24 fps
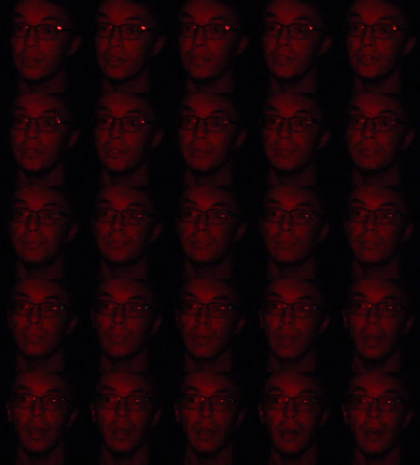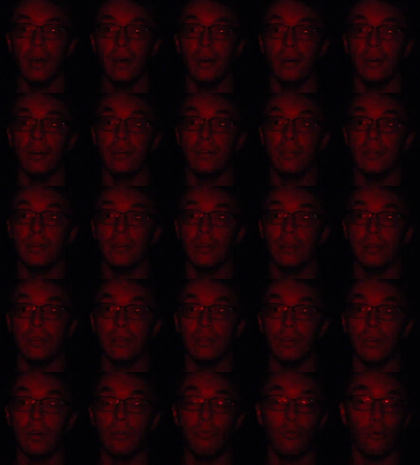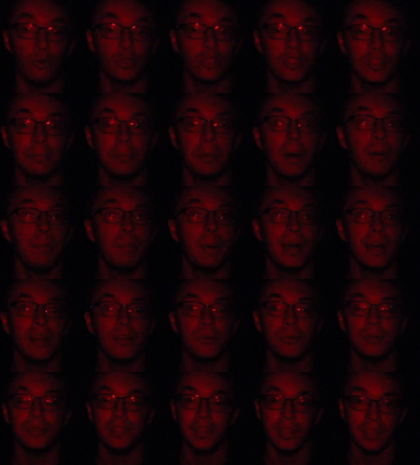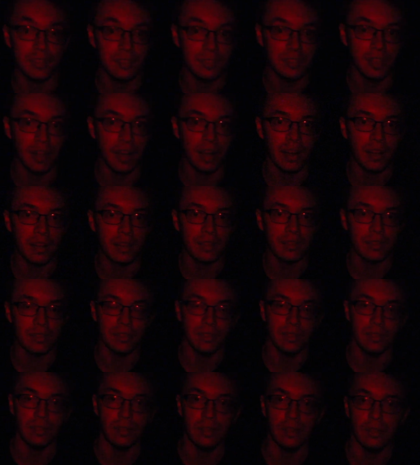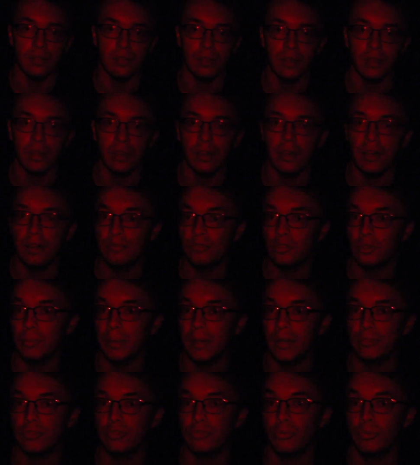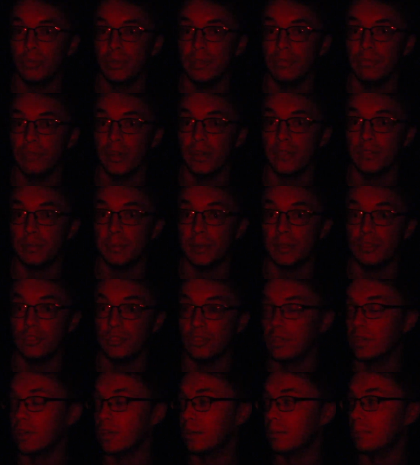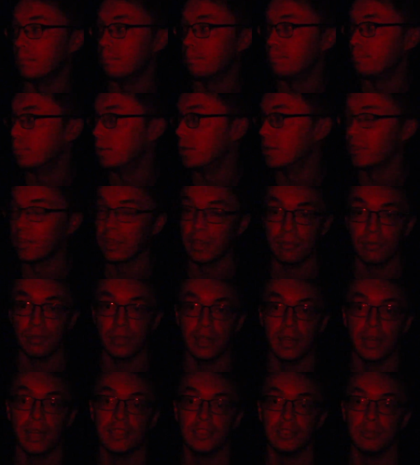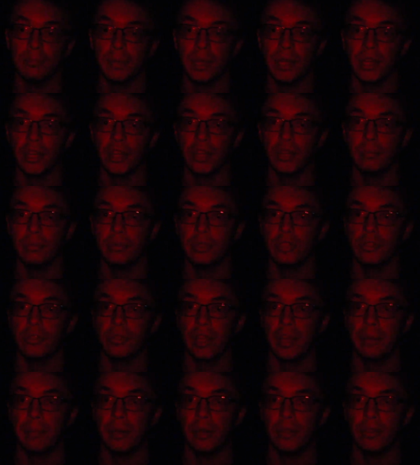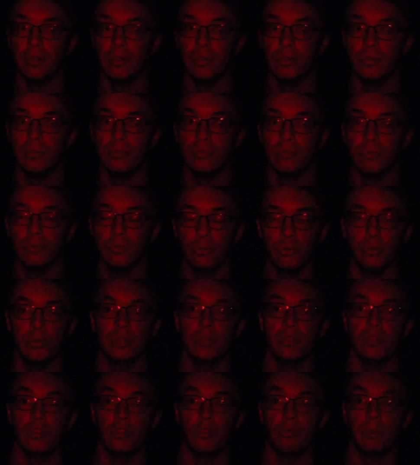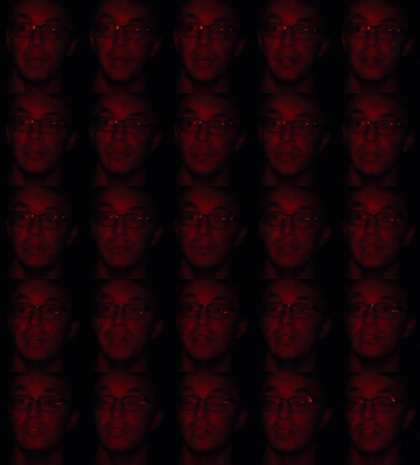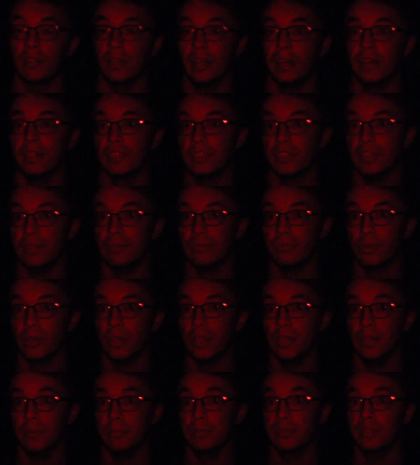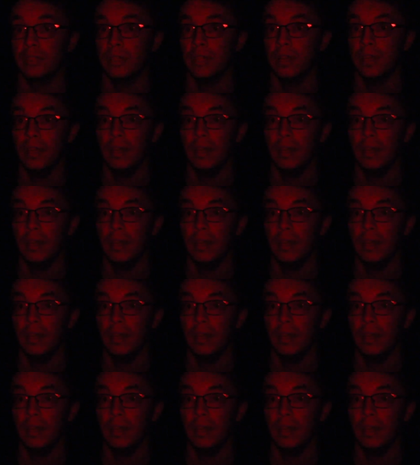right here. Uh, unfortunately, my battery did die uh, after about twenty frames been shot, but thankfully I had some backup, so I came out here and threw in another battery and went ahead and took the last ten frames.